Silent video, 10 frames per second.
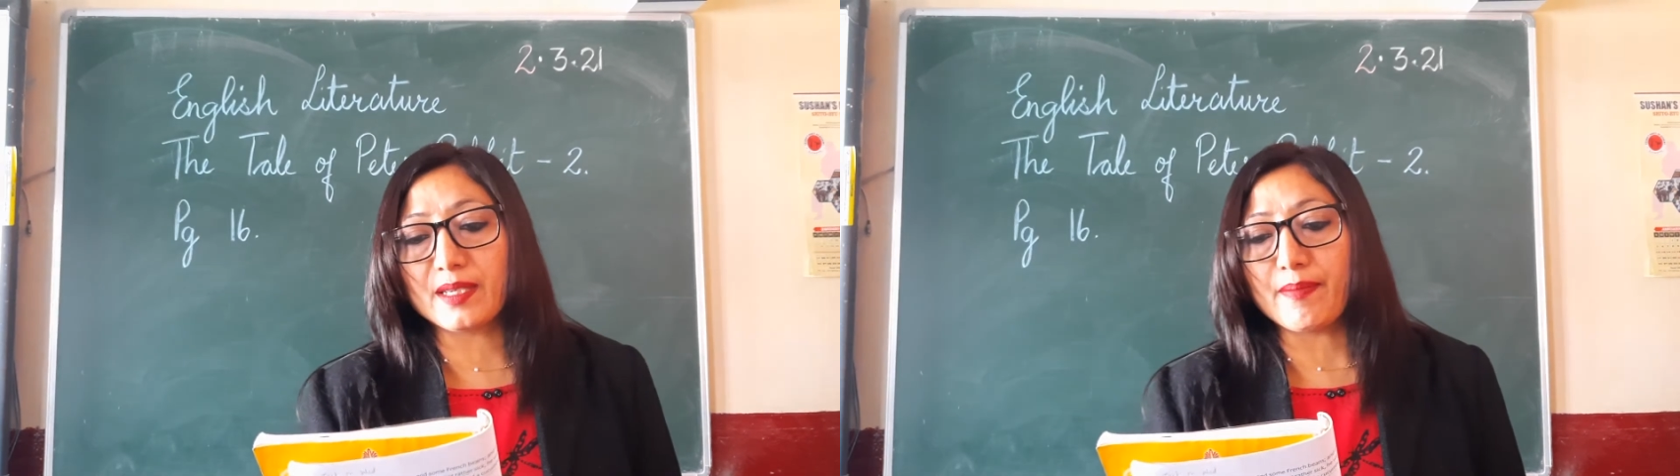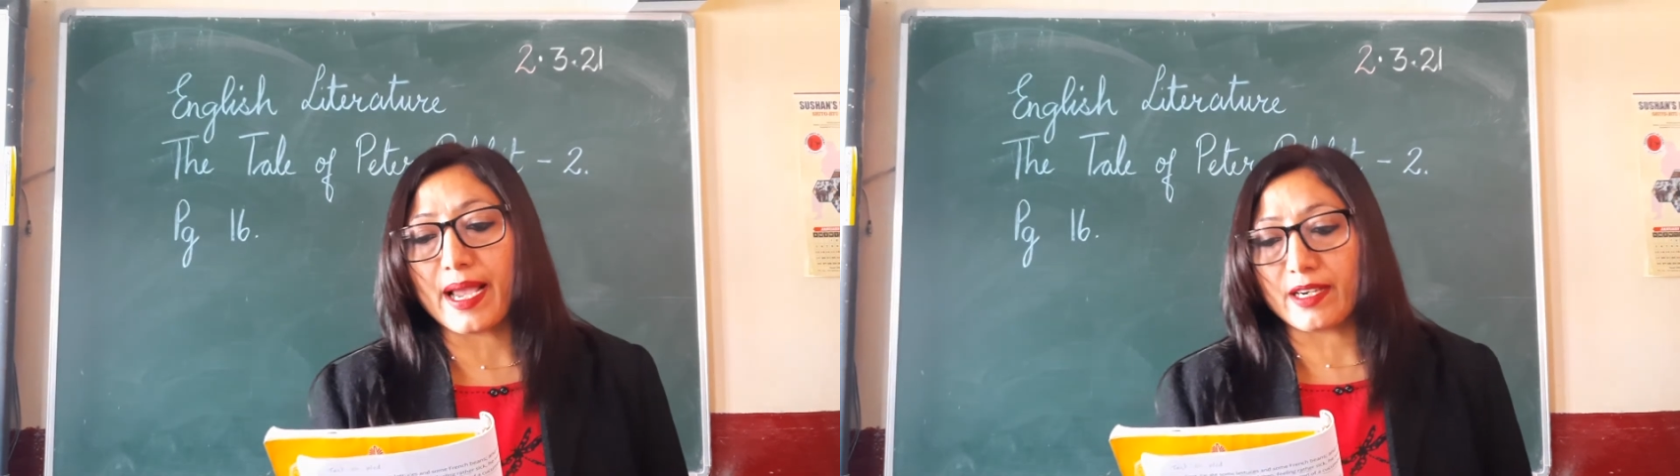
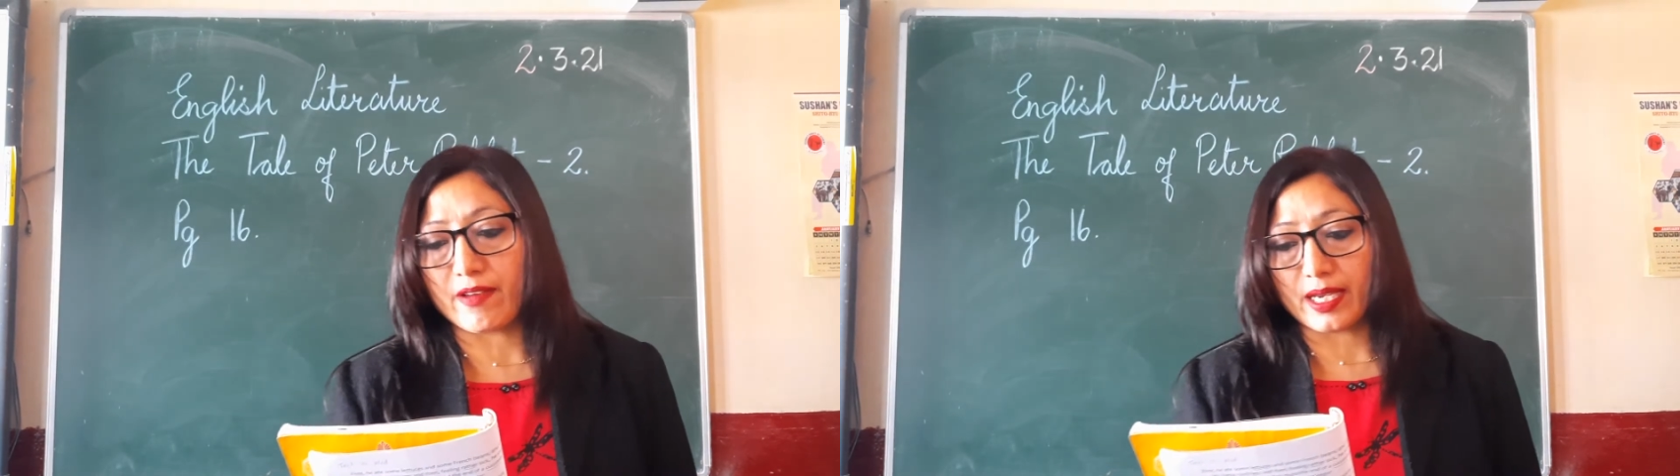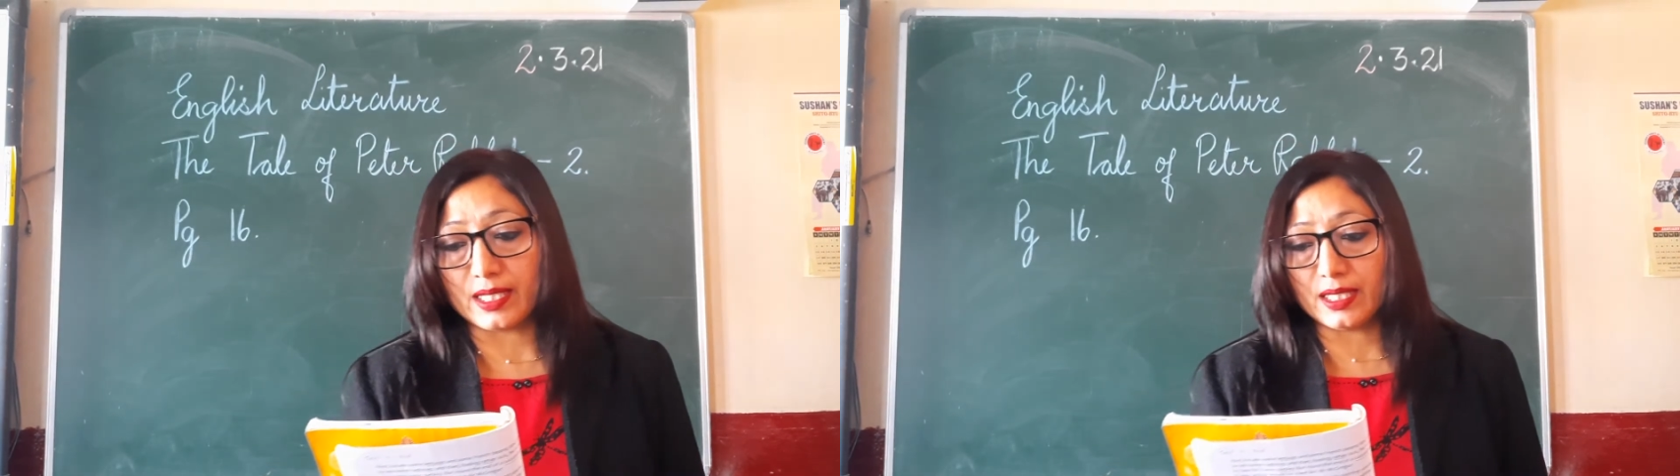
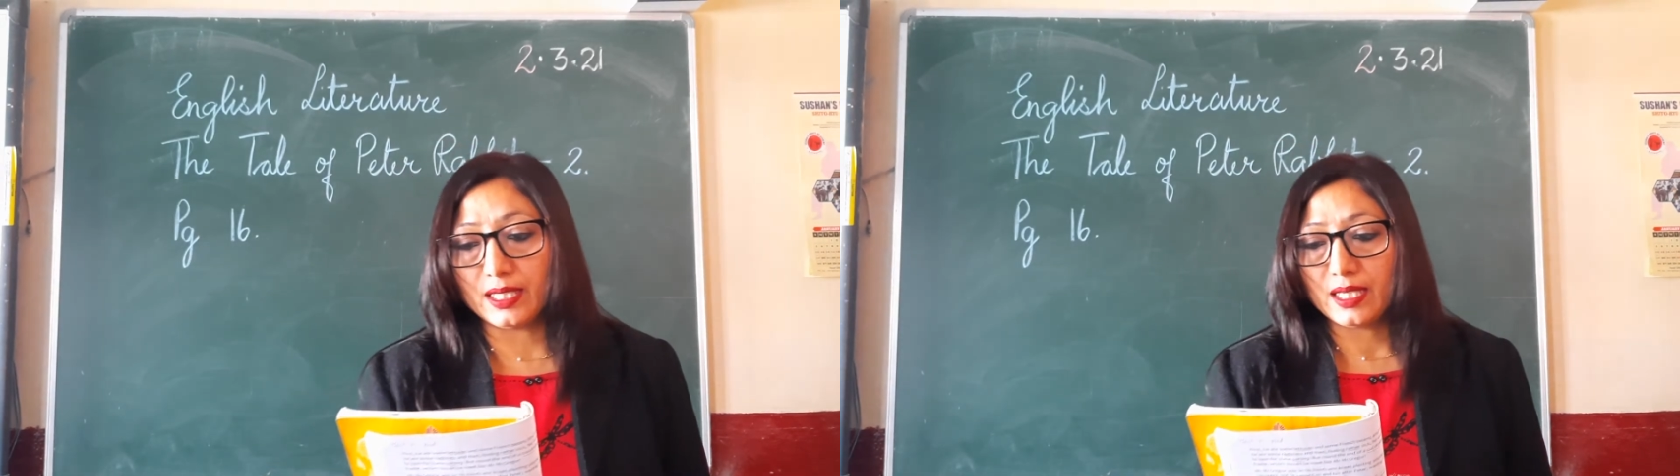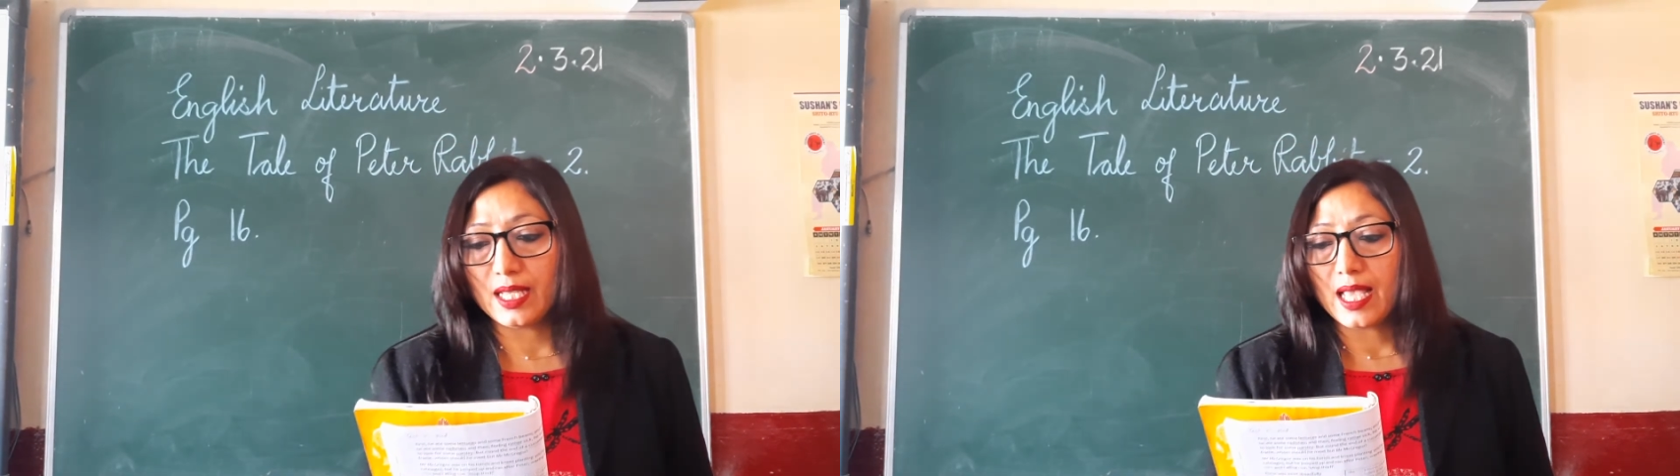
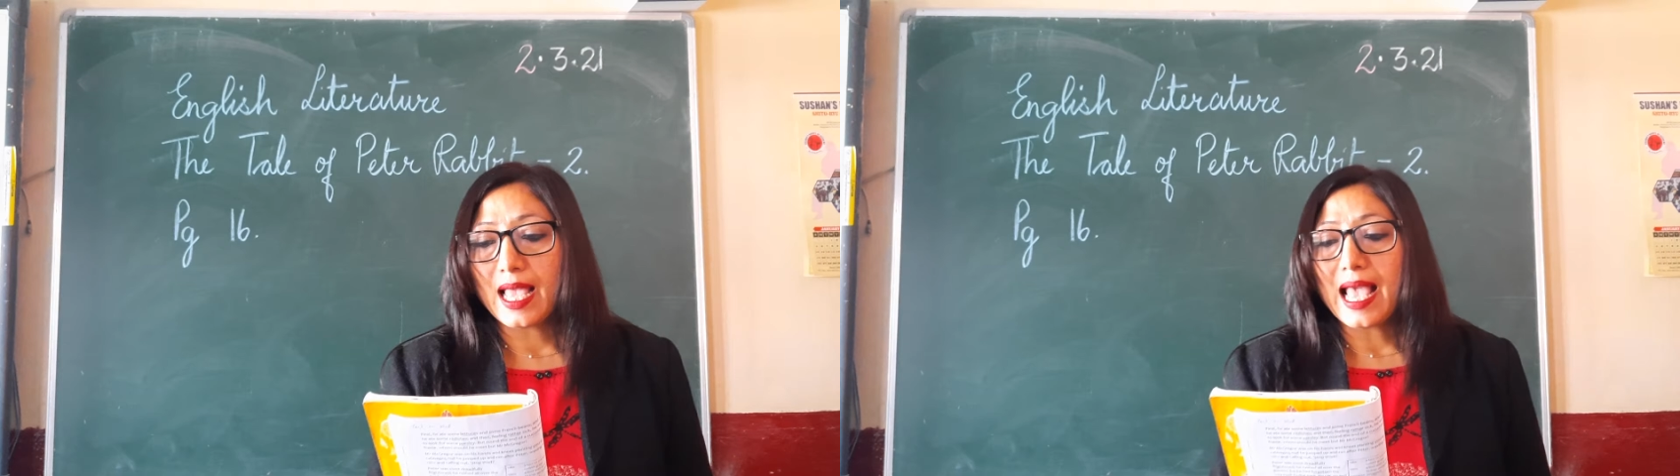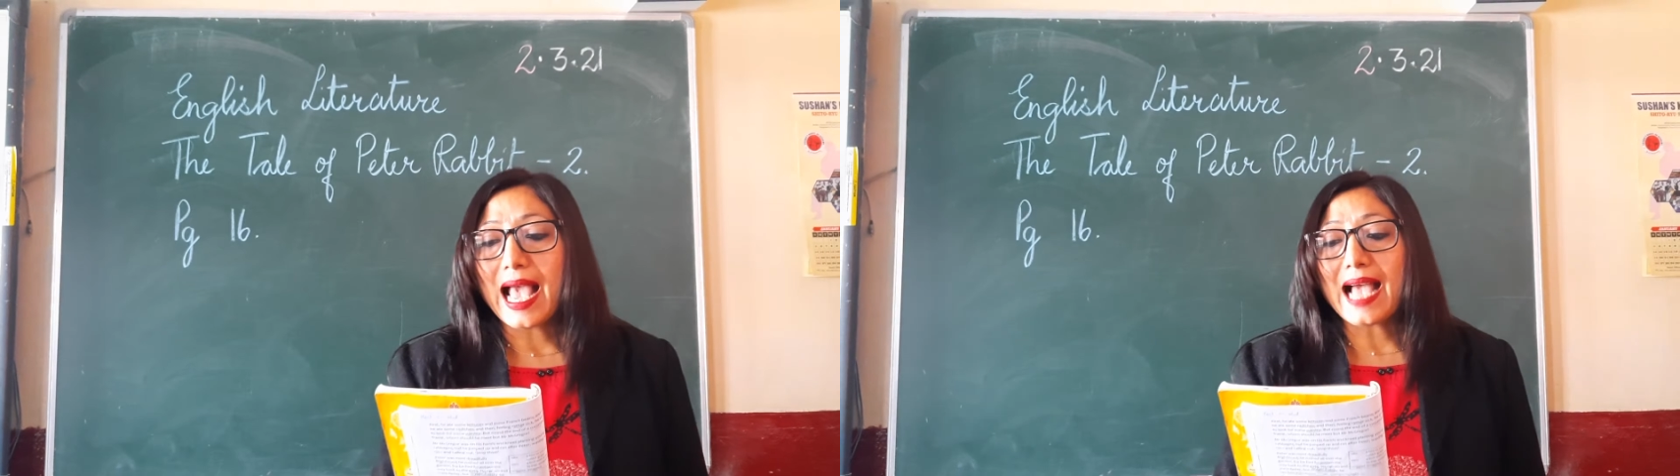McGregor,
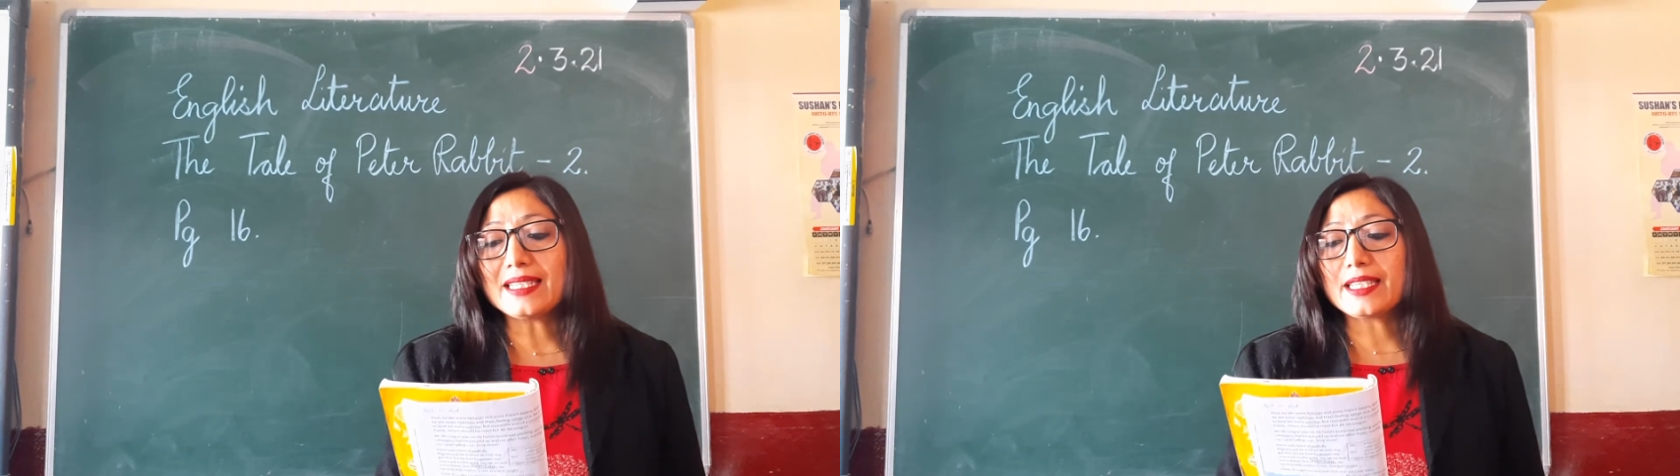and